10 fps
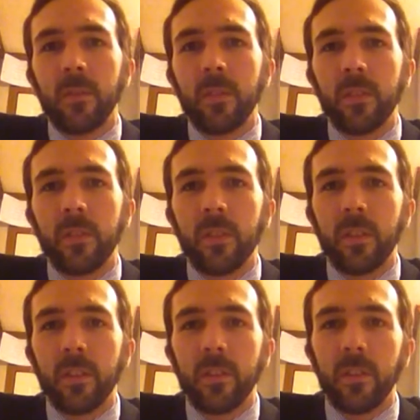for the
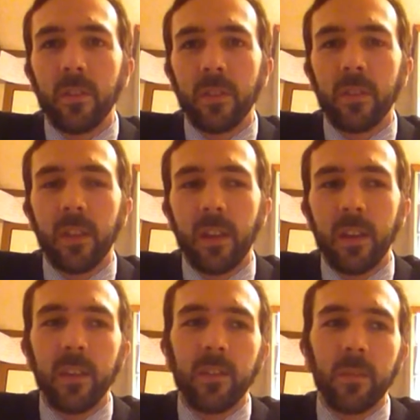church and all these
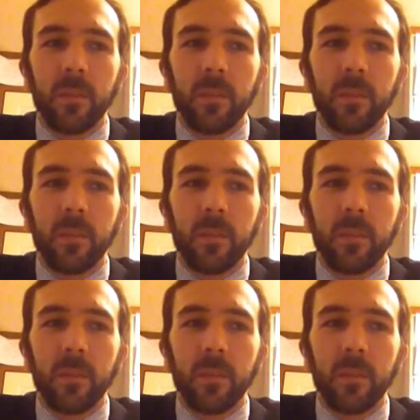lies.